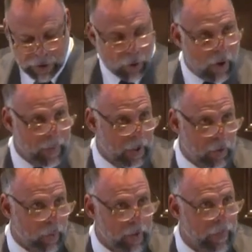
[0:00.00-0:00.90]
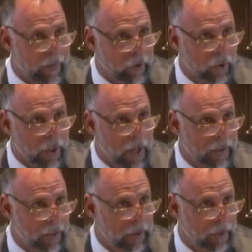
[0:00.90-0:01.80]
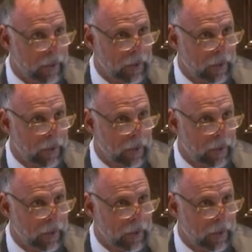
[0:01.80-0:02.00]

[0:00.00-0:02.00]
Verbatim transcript: don't show up in a 25 year old Honda.